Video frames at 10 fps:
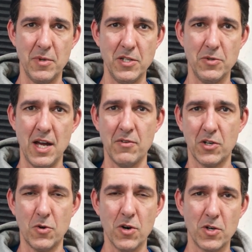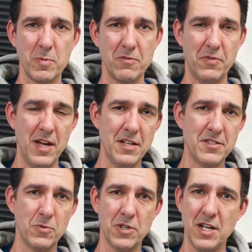but you would have a core group of
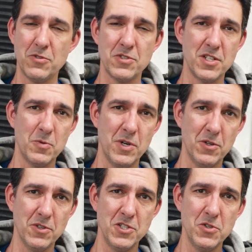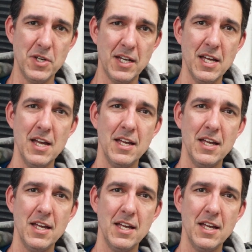fans that were interested in what you were doing,